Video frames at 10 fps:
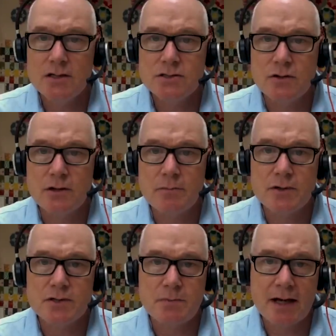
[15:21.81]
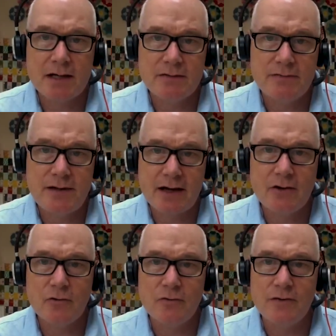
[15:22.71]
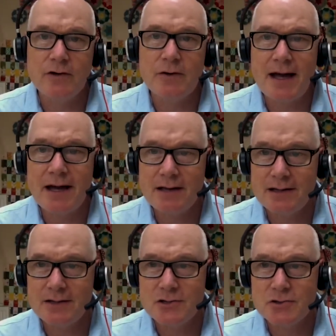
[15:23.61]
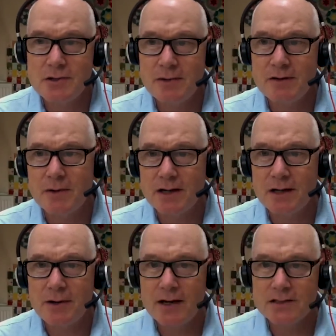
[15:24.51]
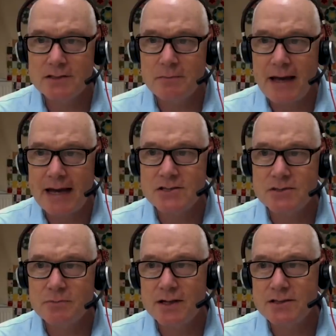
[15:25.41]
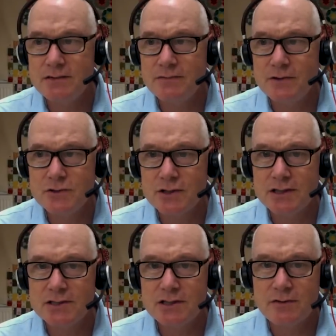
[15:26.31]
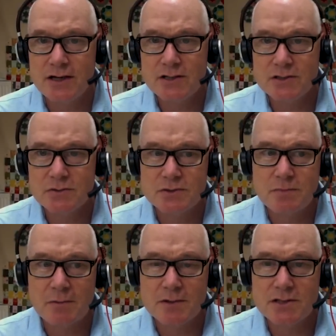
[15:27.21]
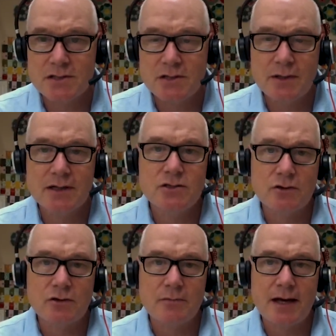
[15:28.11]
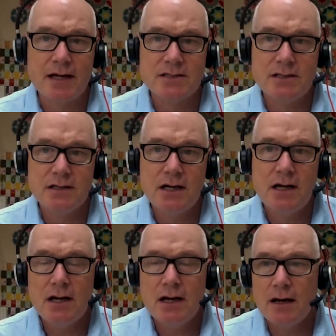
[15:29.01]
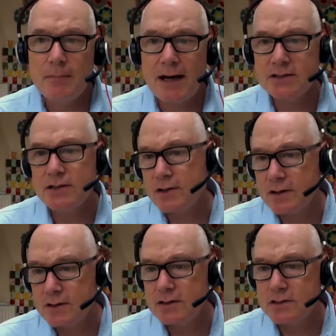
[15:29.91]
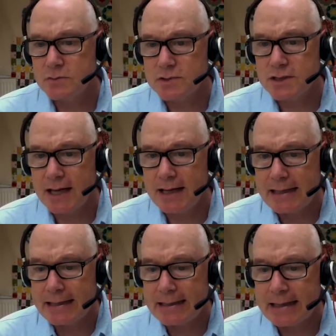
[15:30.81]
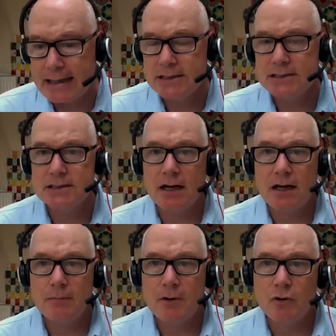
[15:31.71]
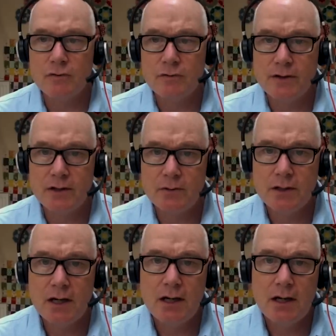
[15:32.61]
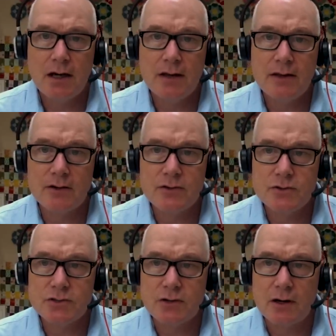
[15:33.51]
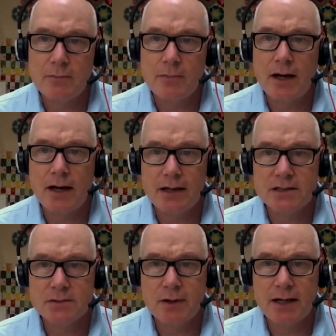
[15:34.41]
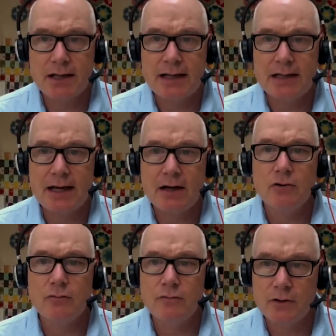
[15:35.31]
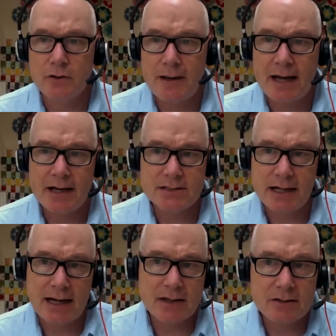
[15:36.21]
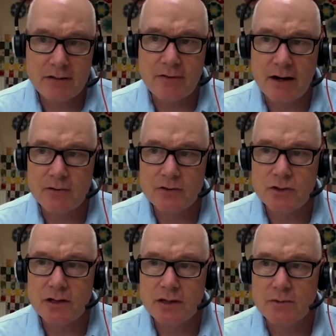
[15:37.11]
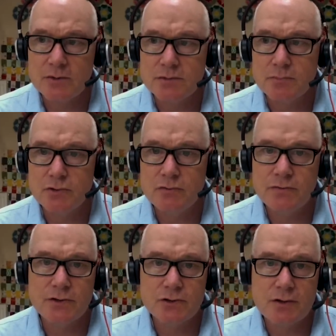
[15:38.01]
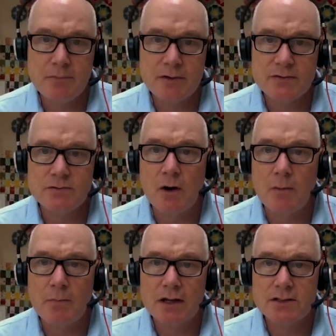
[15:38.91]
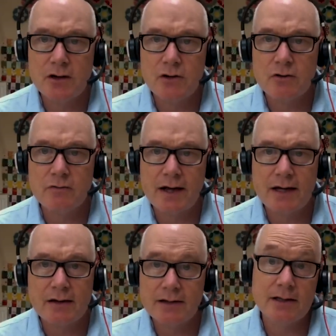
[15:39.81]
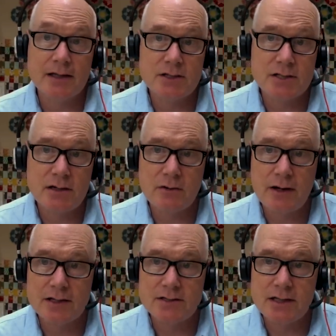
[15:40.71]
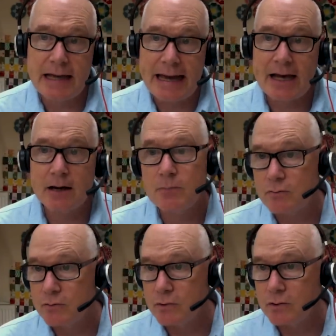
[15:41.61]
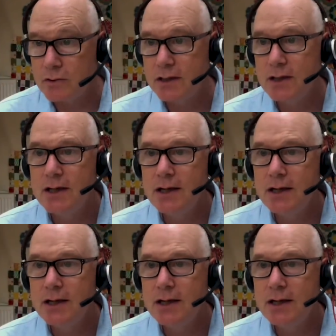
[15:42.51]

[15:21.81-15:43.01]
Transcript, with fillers: So the prospective Tecovirimat and the treatment of monkeypox, past, present, future considerations was published in New England Journal of Medicine. Um, I actually thought that this was a nice um, overview. Uh, the authors start by explaining that Tecovirimat is an antiviral drug that was approved for the treatment of smallpox under a regulation known as the animal rule.